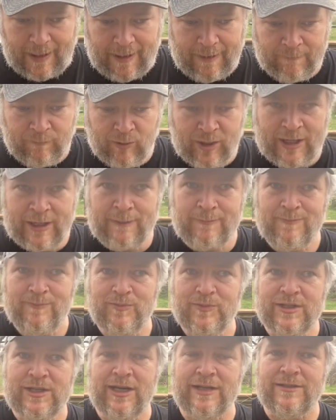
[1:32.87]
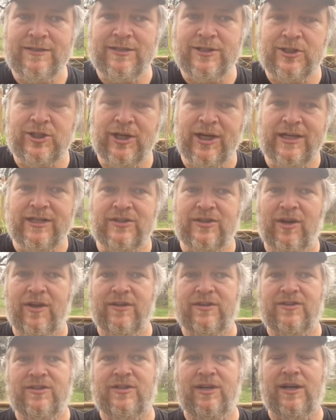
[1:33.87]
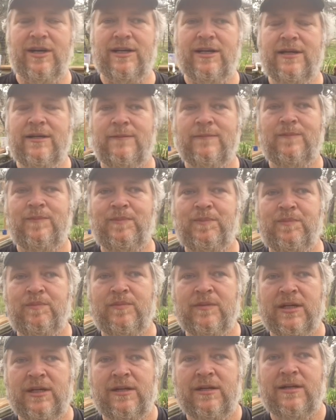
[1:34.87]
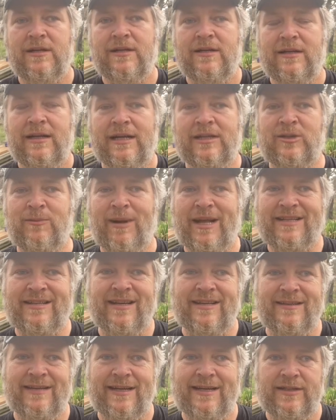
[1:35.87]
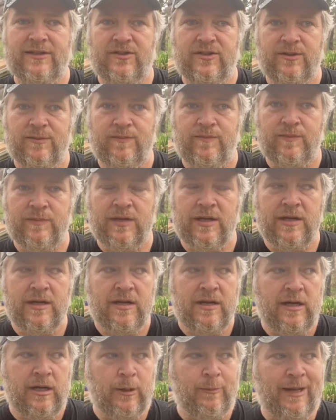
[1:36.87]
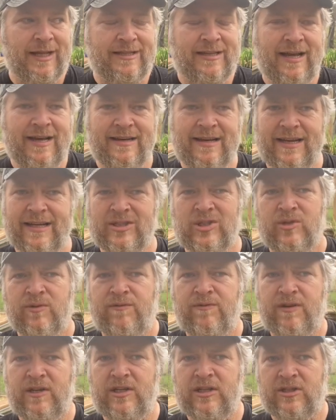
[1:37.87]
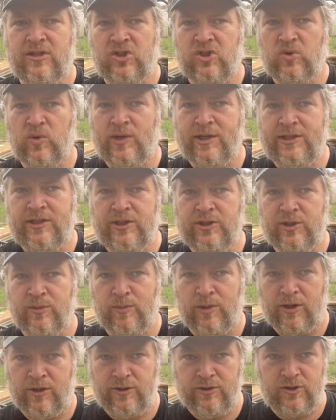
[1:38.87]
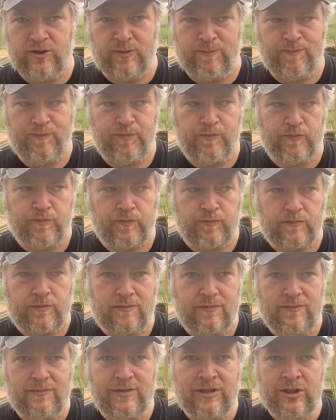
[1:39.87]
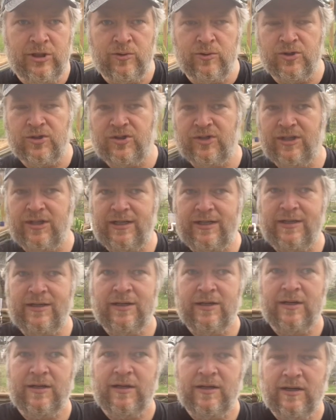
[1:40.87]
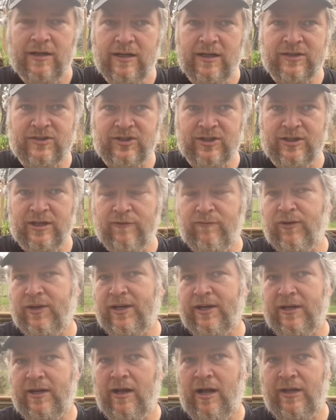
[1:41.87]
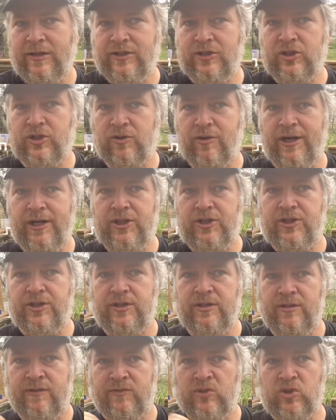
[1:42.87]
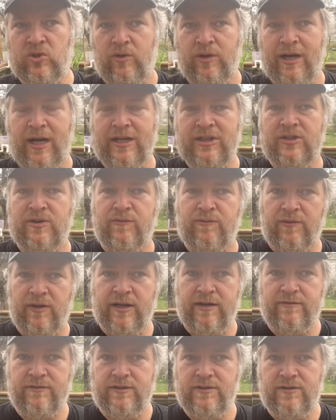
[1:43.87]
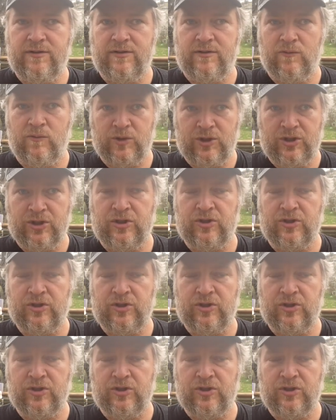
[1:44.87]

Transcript: Well, cut to the chase on the study, it's about 10 days. In about 10 days of feeding soy to your birds, you will see a significant concentration of soy isoflavins, which